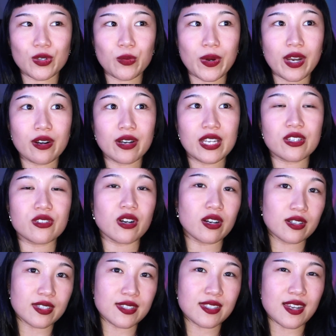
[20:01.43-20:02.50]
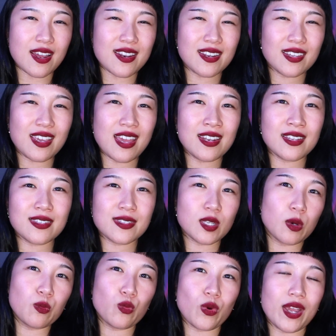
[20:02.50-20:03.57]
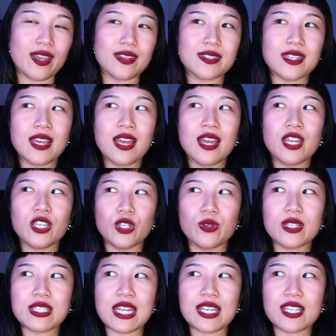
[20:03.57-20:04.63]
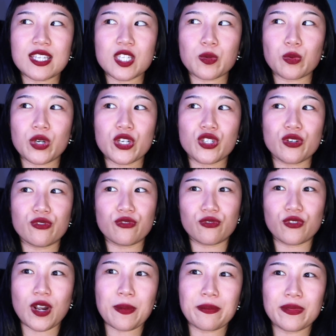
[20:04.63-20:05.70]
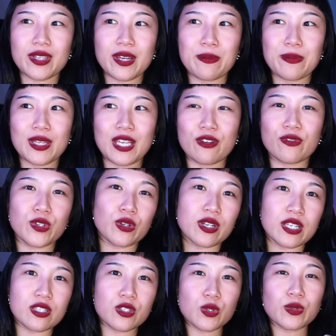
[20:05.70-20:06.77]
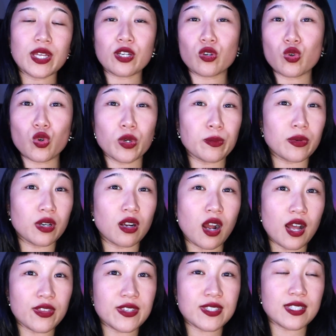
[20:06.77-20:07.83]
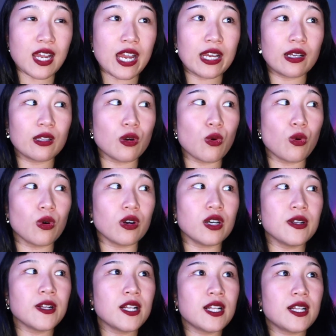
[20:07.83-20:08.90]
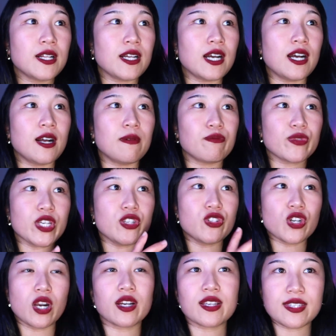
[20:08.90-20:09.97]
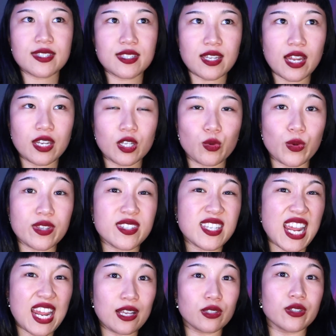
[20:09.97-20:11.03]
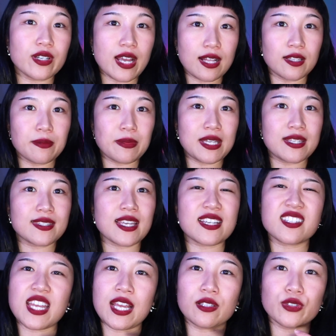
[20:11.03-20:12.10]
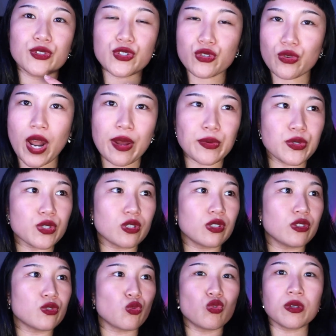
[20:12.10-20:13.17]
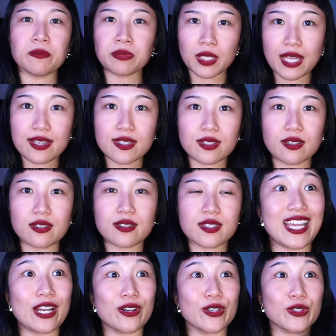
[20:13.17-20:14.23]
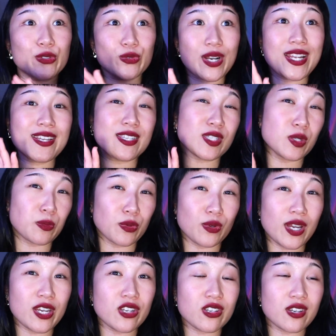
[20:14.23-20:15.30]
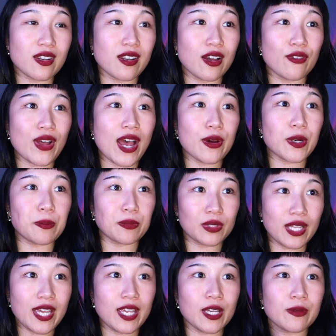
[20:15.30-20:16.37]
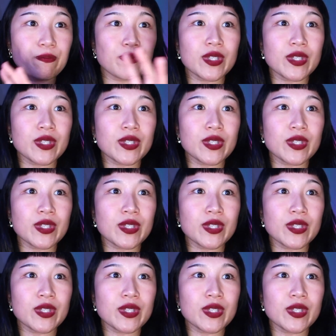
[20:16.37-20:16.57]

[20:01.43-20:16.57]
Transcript: wear a dark aesthetic, and in some ways you can take inspiration from them if you're into like a corporate goth style or a dark aesthetic with tailored elements like tailored trousers or blazers. They are a great inspiration of how to play